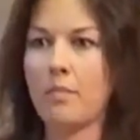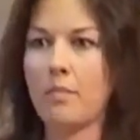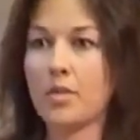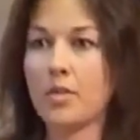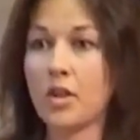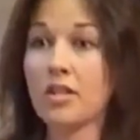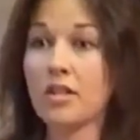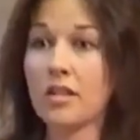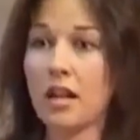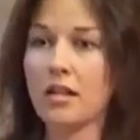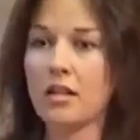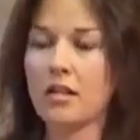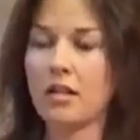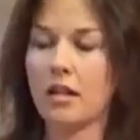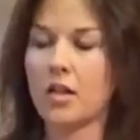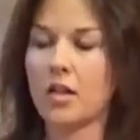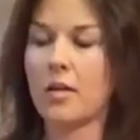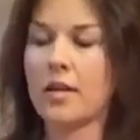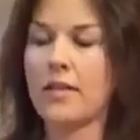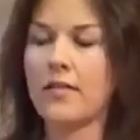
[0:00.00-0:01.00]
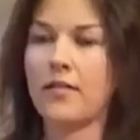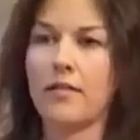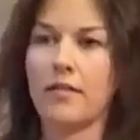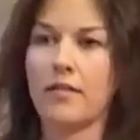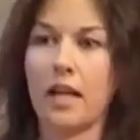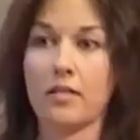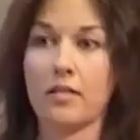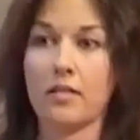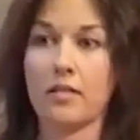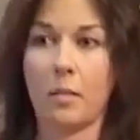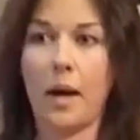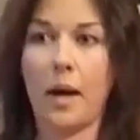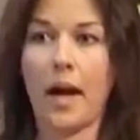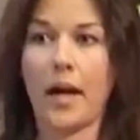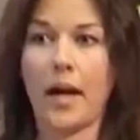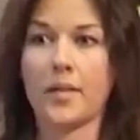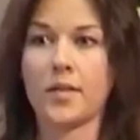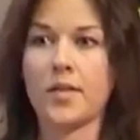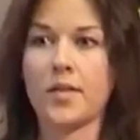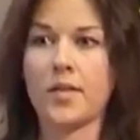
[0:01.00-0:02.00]
just under
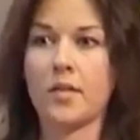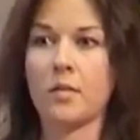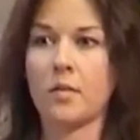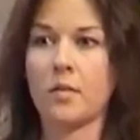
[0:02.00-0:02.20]
£25,000,